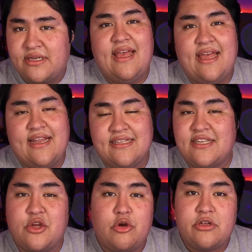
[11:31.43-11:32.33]
And instead of
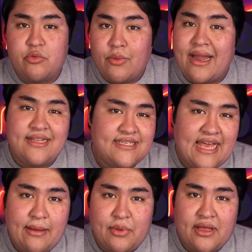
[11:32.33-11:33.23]
going right into
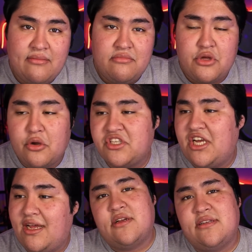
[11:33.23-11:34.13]
gameplay, go to
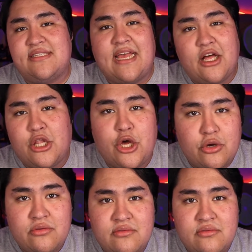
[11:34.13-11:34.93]
chat. Say hello.